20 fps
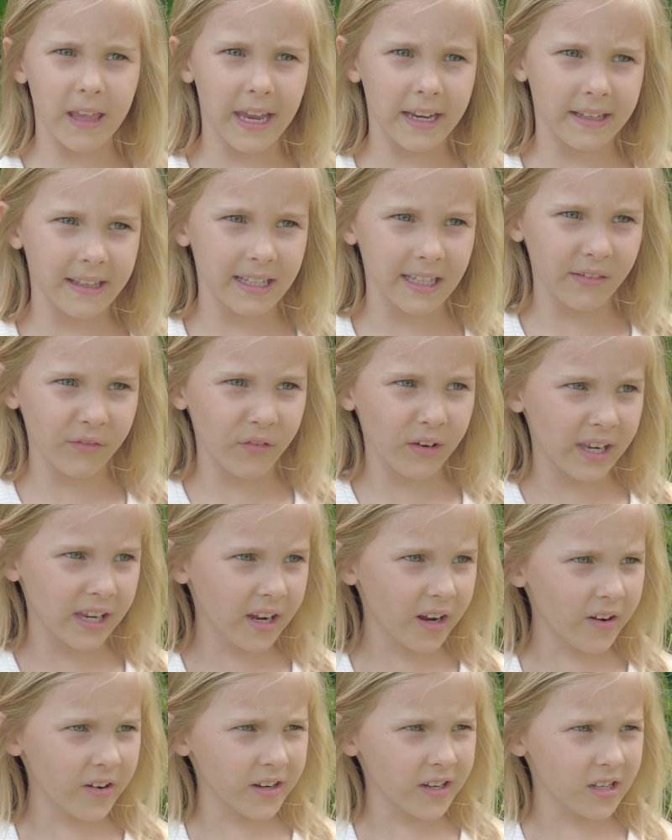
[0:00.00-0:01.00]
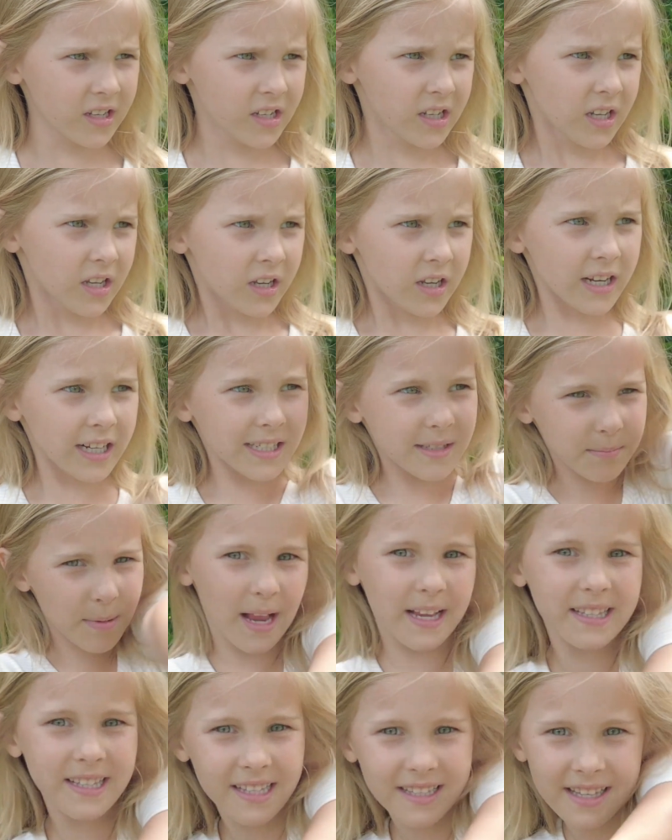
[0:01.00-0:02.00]
like this video and click
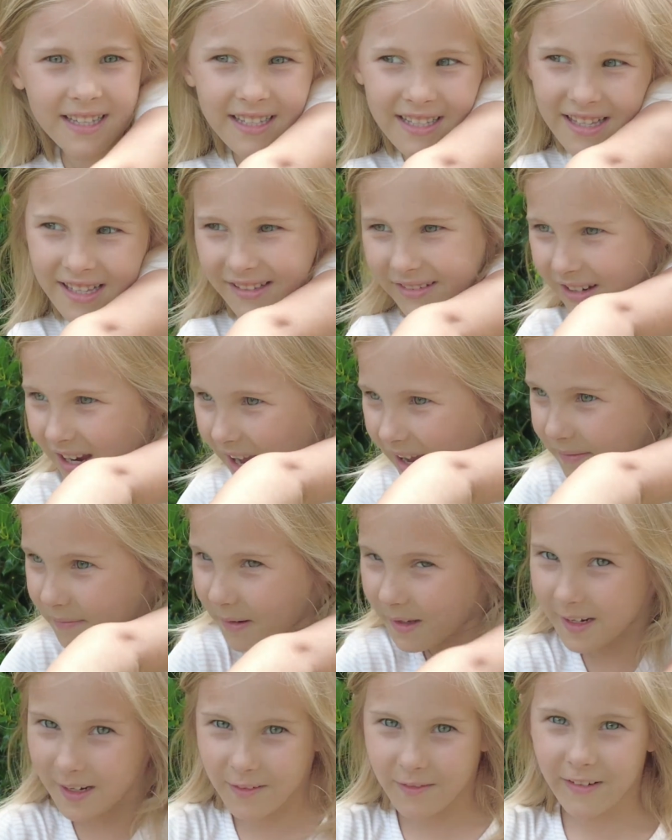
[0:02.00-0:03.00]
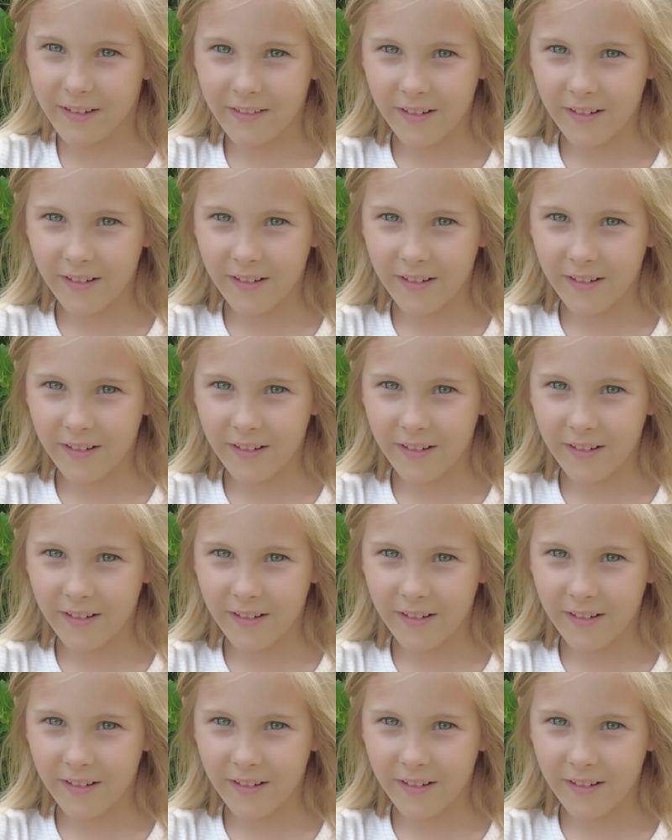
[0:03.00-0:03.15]
smash the subscribe button.